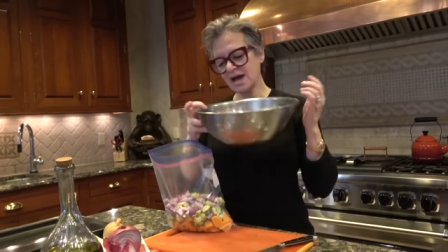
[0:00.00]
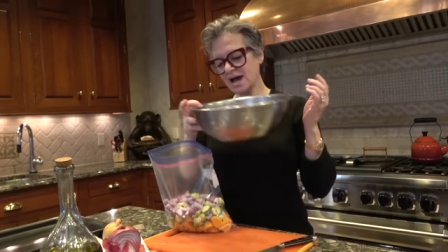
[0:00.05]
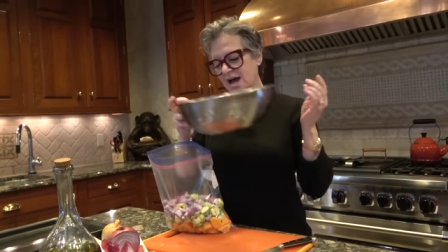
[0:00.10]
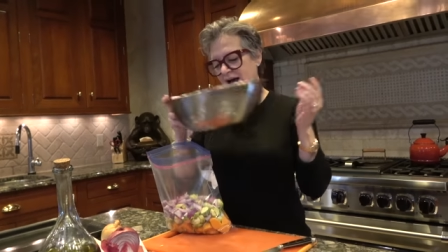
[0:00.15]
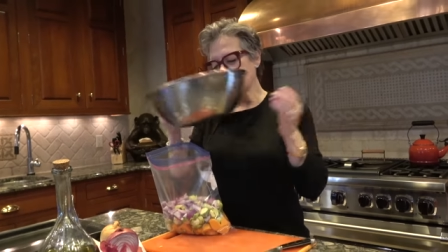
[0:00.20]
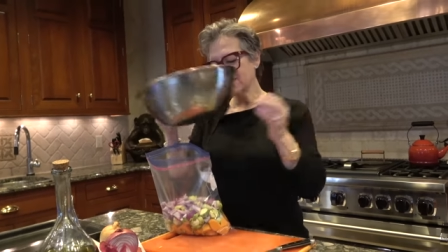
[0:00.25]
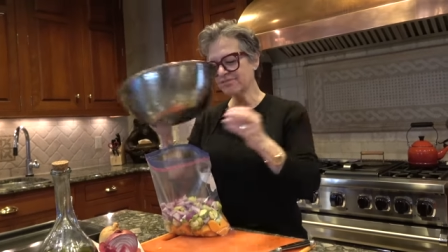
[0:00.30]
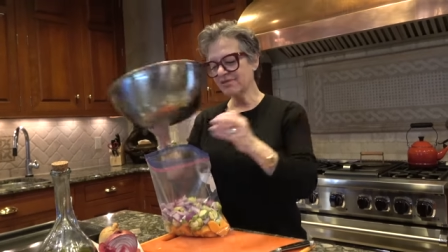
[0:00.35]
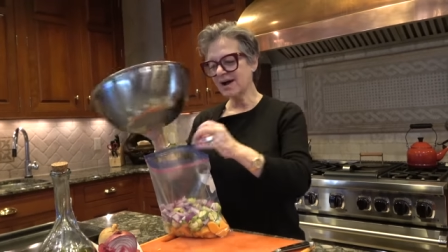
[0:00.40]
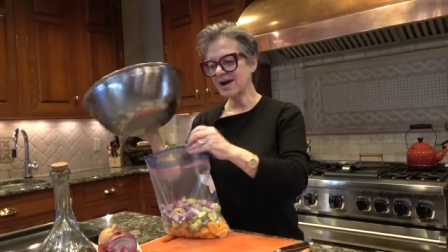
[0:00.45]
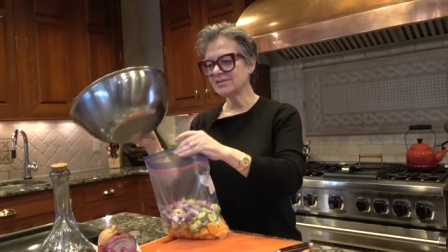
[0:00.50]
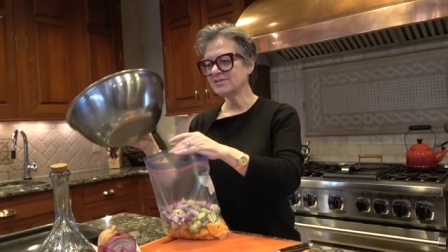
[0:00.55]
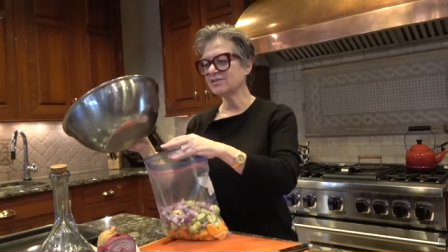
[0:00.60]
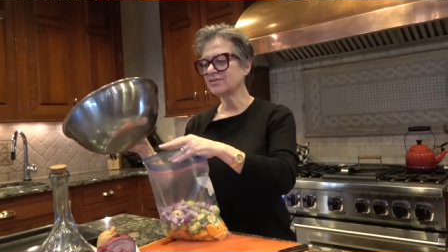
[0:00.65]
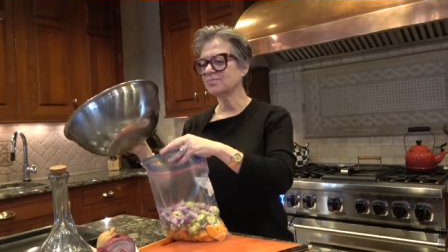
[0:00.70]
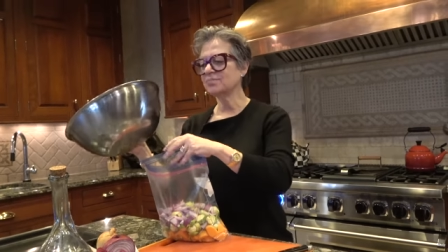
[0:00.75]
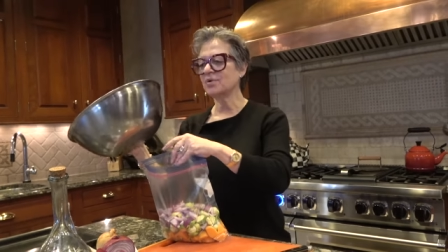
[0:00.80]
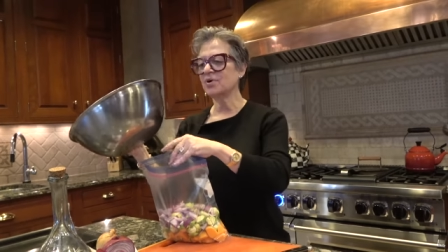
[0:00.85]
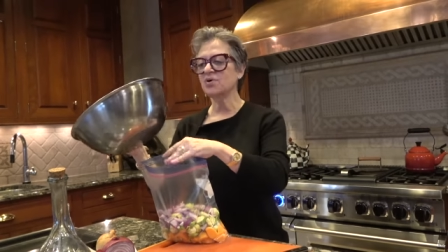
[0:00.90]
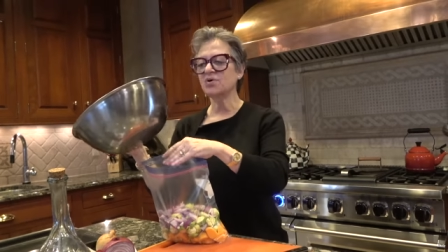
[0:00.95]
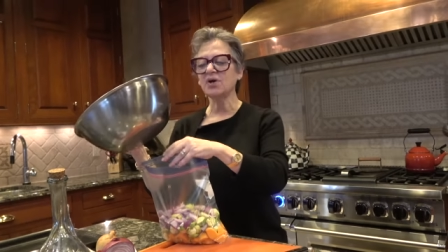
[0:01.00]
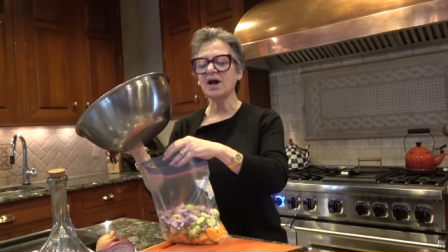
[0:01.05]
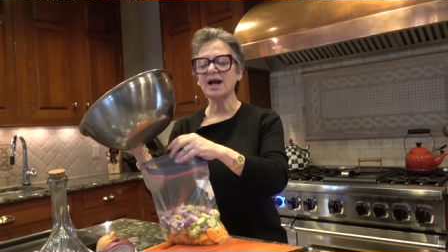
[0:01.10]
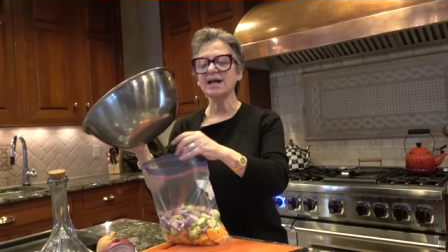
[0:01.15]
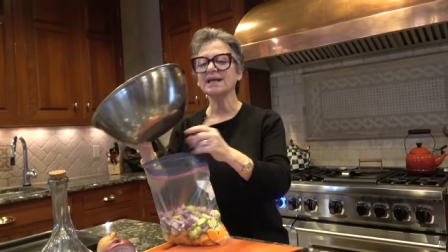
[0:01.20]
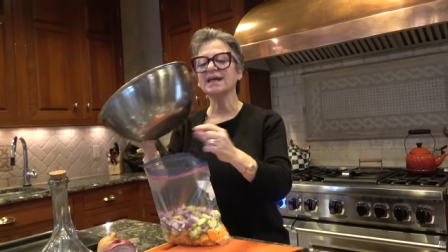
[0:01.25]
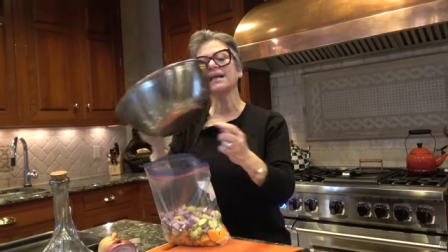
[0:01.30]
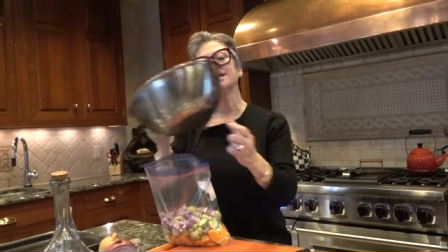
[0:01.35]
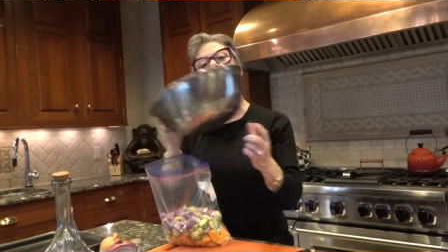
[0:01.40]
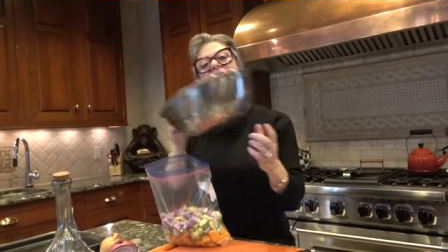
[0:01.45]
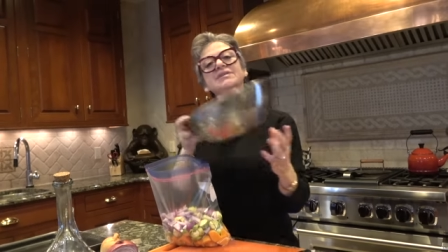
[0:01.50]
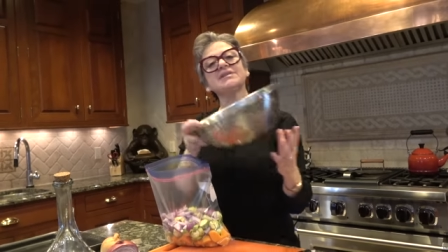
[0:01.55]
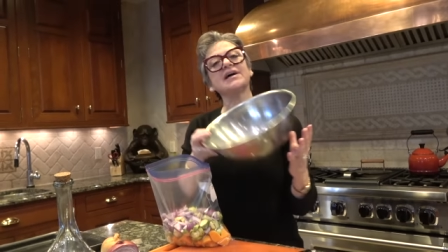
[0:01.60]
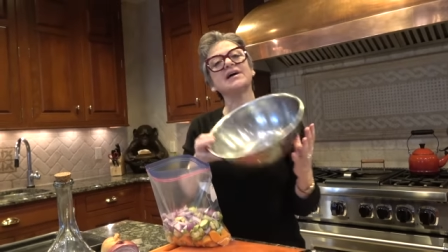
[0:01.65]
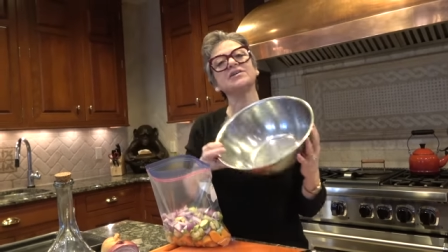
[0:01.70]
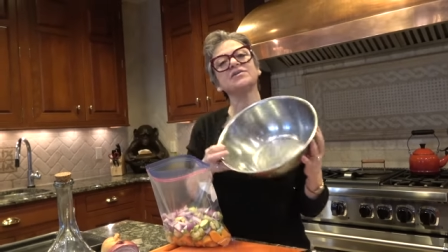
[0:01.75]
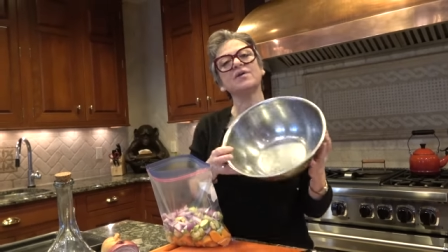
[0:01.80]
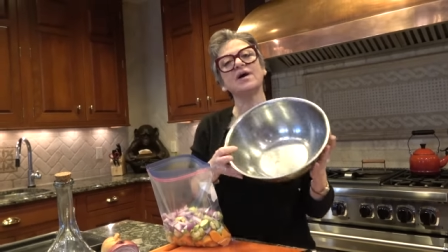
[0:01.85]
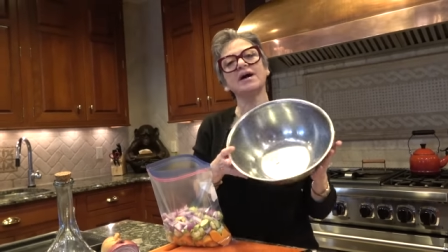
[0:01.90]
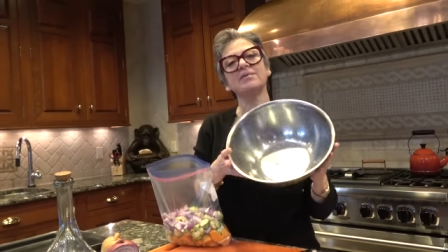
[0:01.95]
I've had this bowl, I can't even
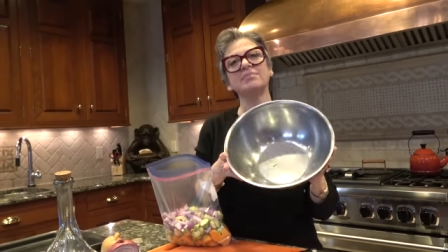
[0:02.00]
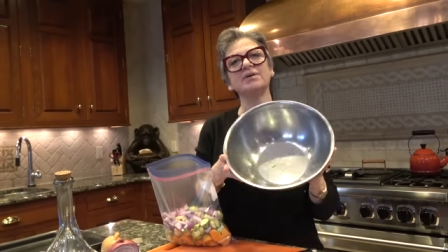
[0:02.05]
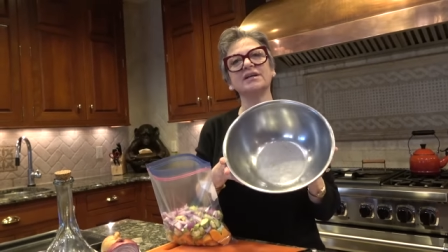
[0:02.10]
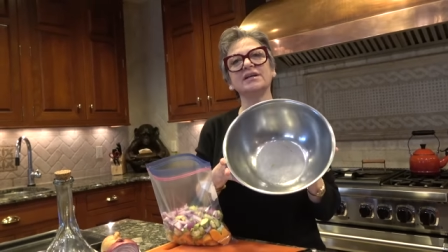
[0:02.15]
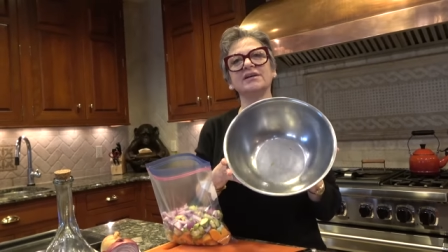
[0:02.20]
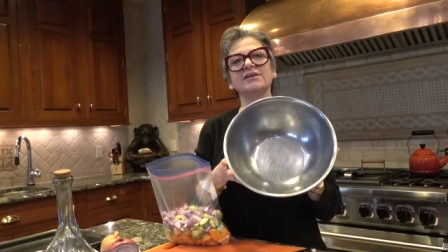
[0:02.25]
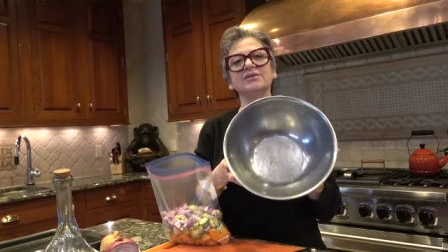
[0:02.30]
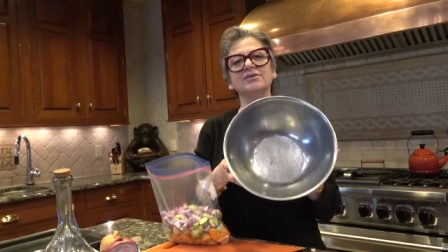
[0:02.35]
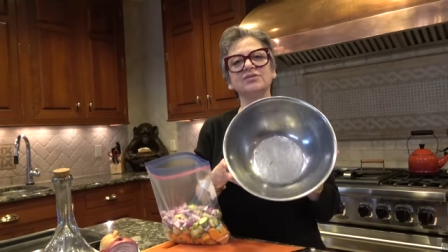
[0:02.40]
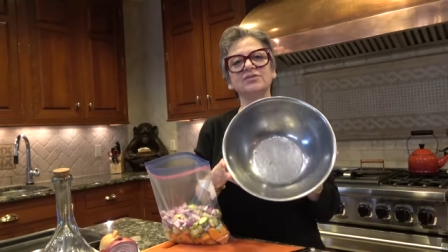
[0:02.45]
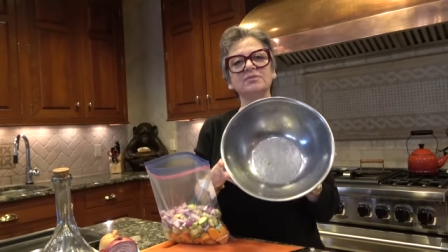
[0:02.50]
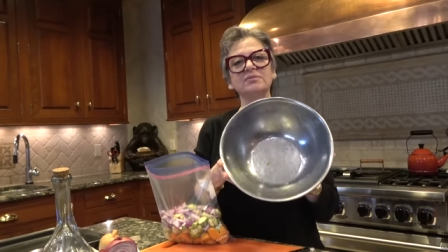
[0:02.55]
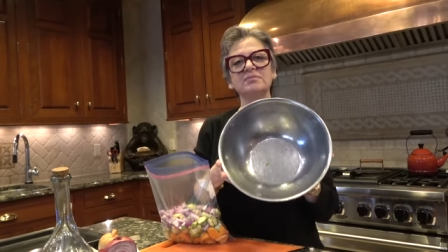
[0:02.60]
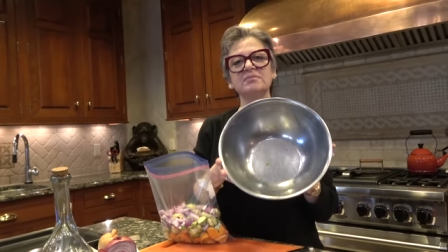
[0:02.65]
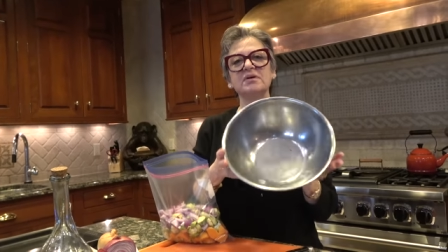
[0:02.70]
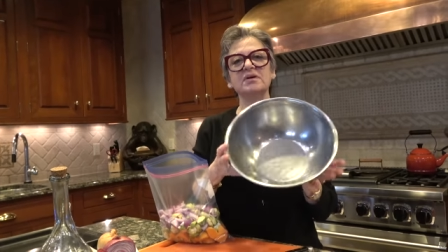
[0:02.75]
tell you how many years.